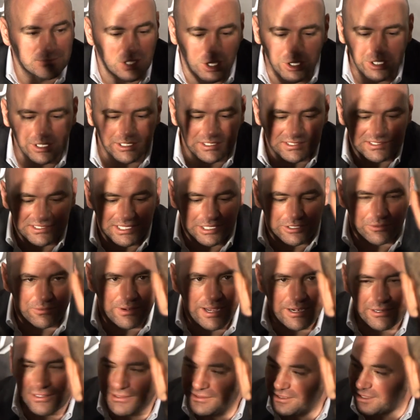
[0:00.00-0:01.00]
Are you going to stick
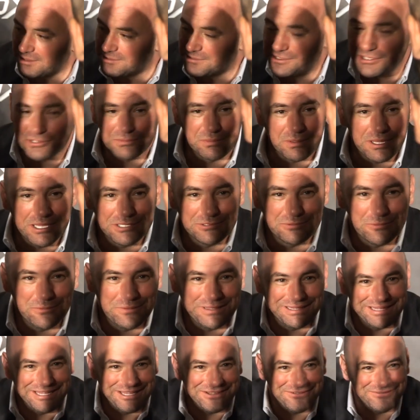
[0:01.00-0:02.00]
around and dust this place when
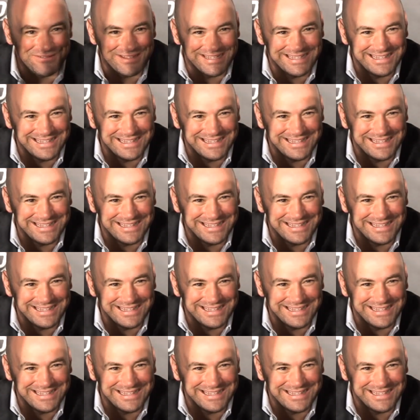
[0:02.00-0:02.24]
we leave?